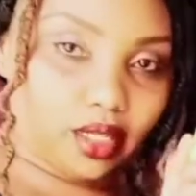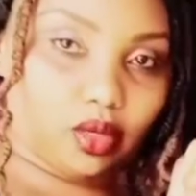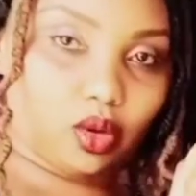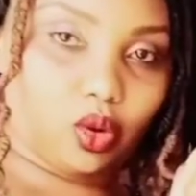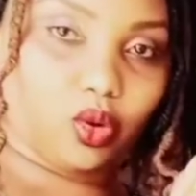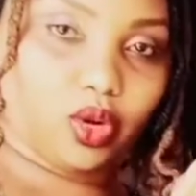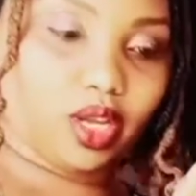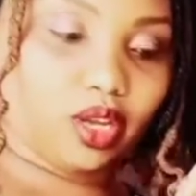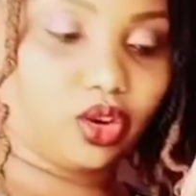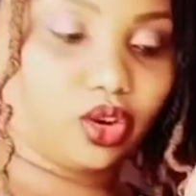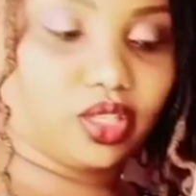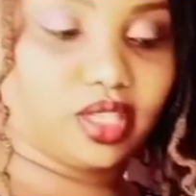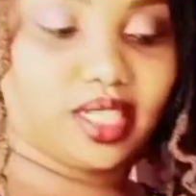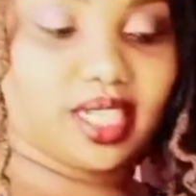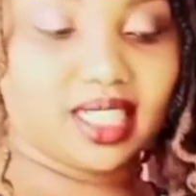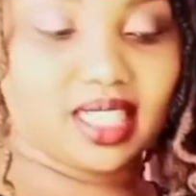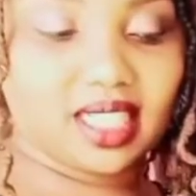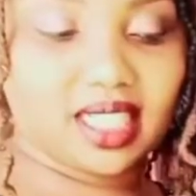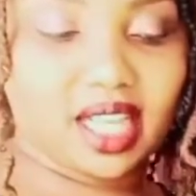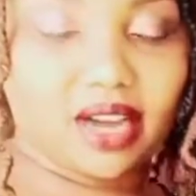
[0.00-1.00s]
Okay, not
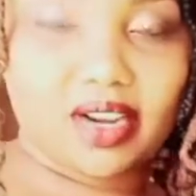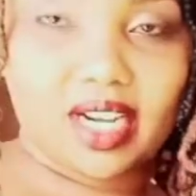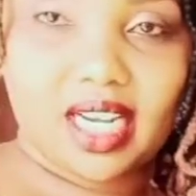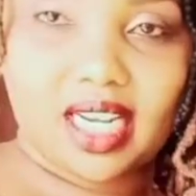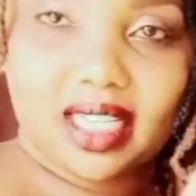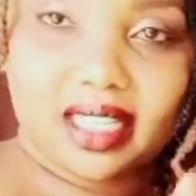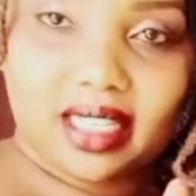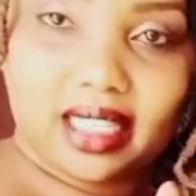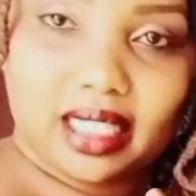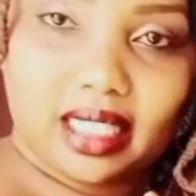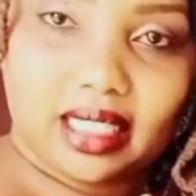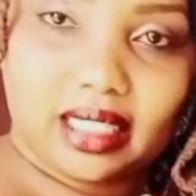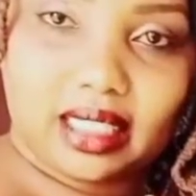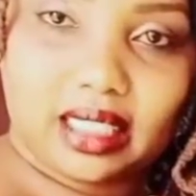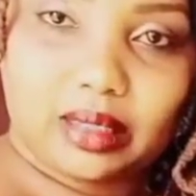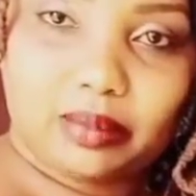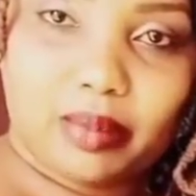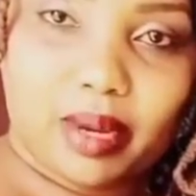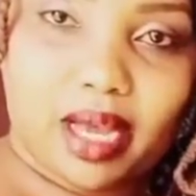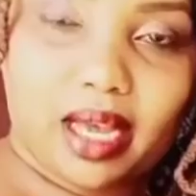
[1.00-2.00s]
necessarily this,
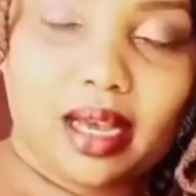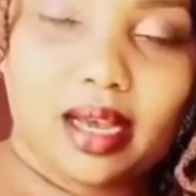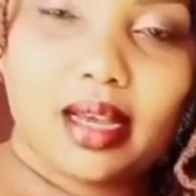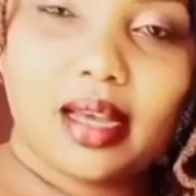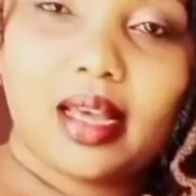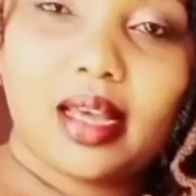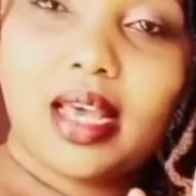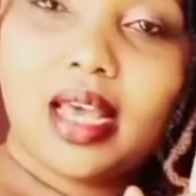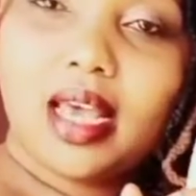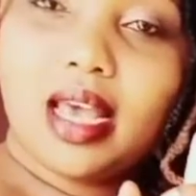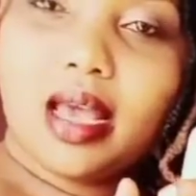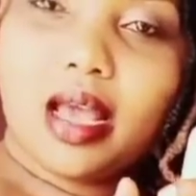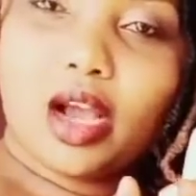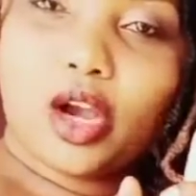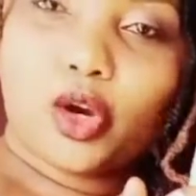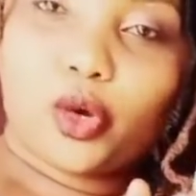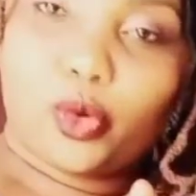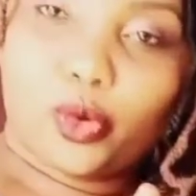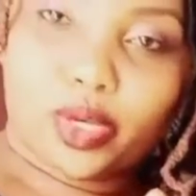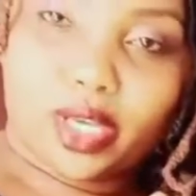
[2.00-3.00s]
but
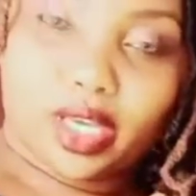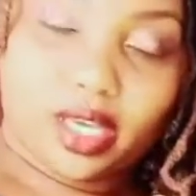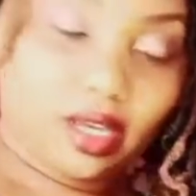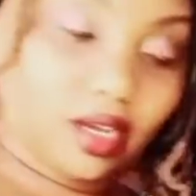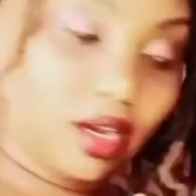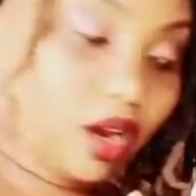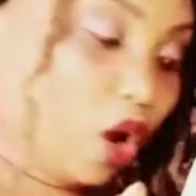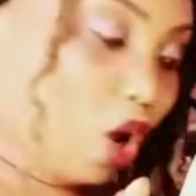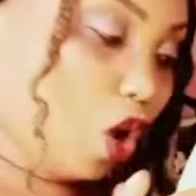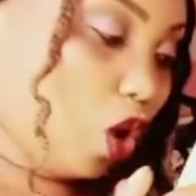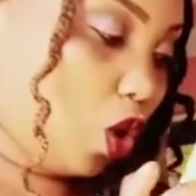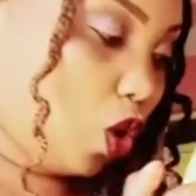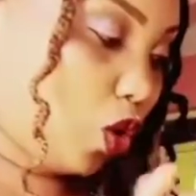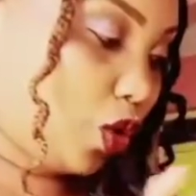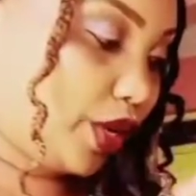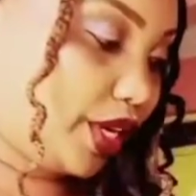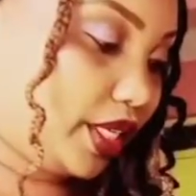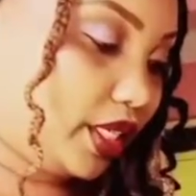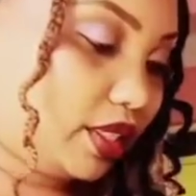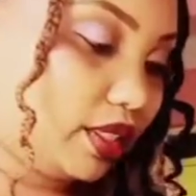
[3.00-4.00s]
cooking
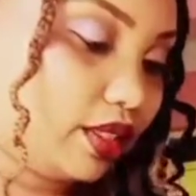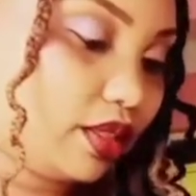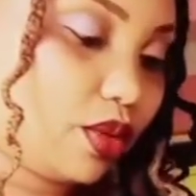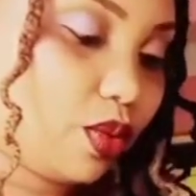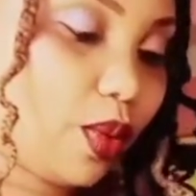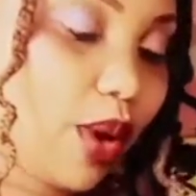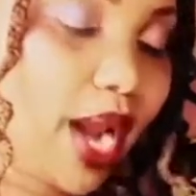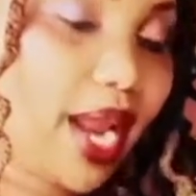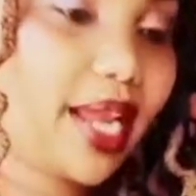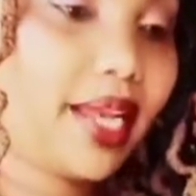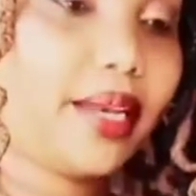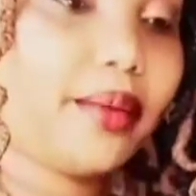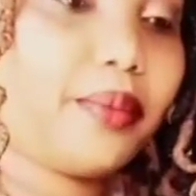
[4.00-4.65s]
oil, right?